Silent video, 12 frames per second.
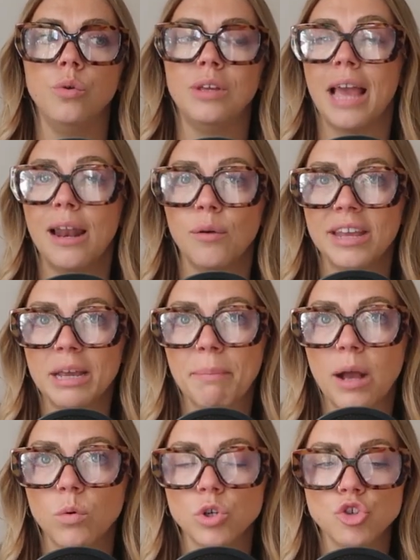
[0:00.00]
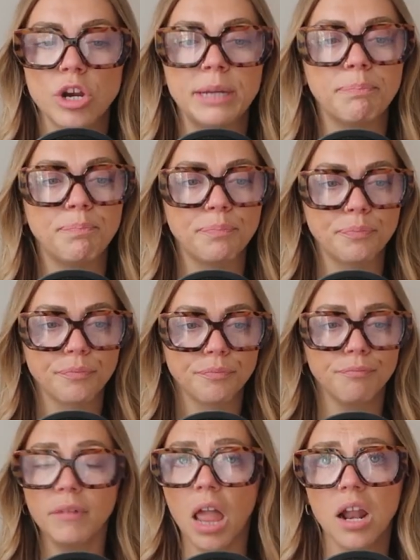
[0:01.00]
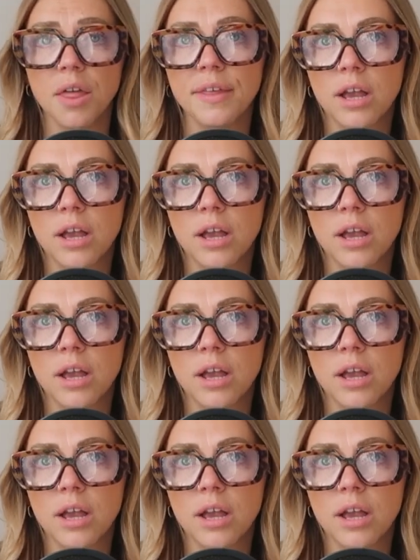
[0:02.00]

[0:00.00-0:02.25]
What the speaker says: you get a little kickback. What a treat. And I